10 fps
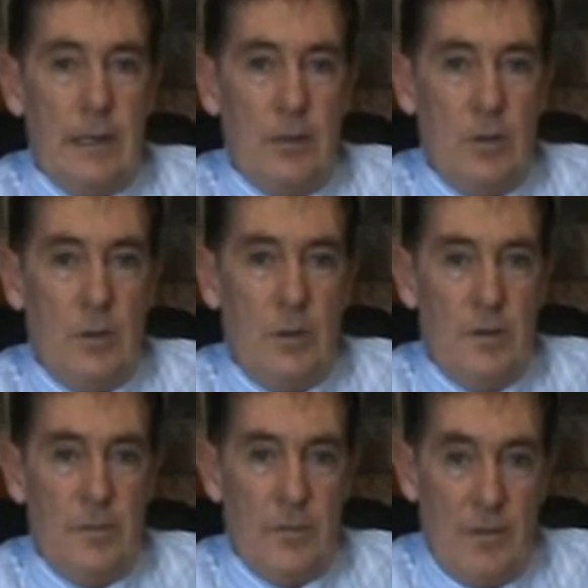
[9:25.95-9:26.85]
your
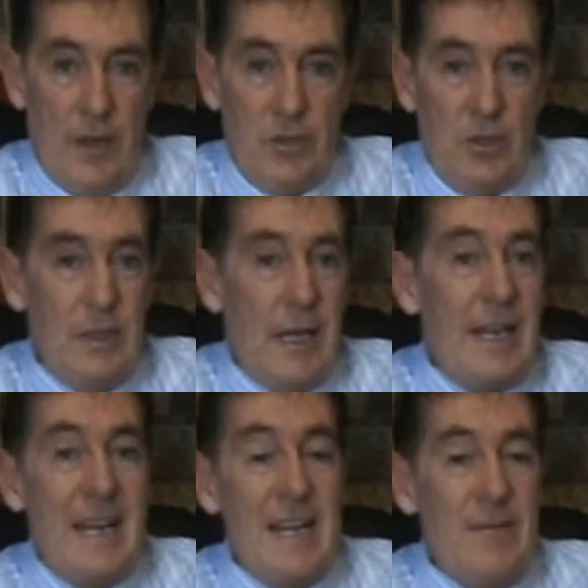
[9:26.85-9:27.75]
prevention,
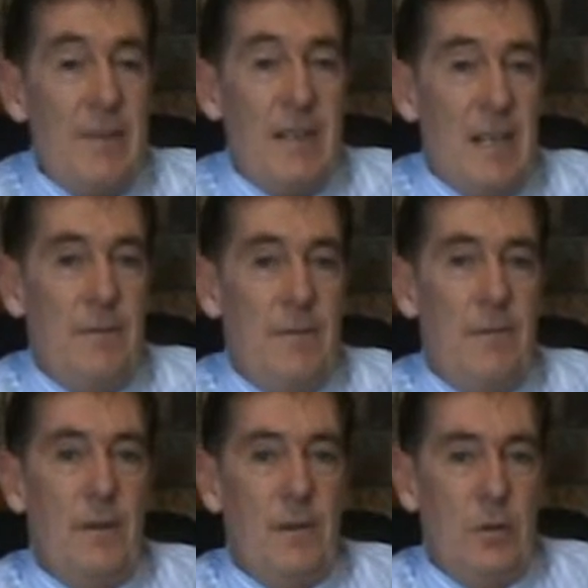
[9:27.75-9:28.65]
and even
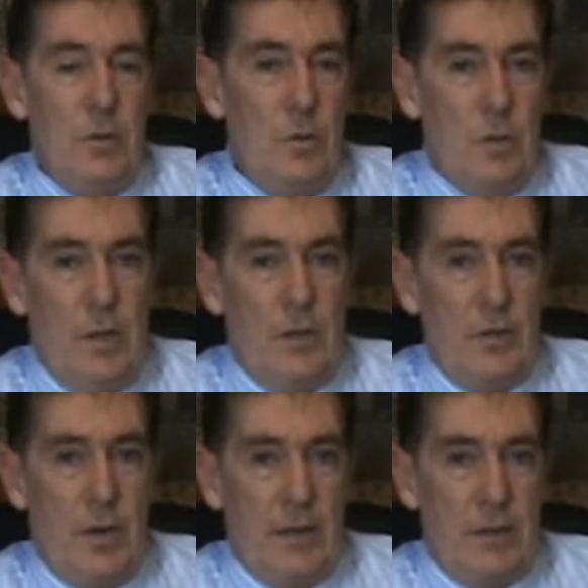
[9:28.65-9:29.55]
if you
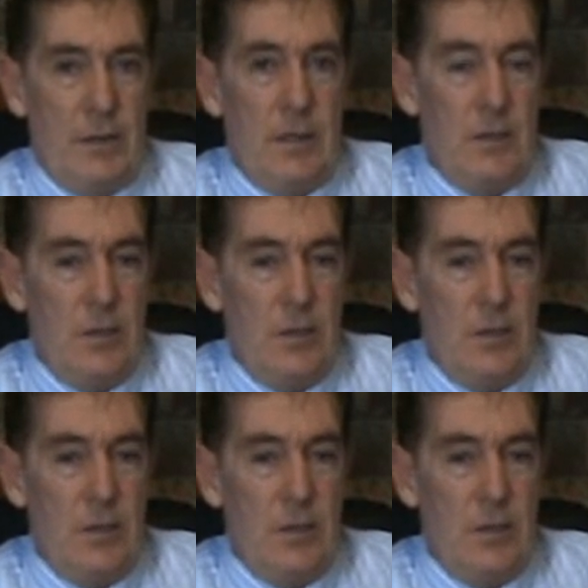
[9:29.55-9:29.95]
contracted,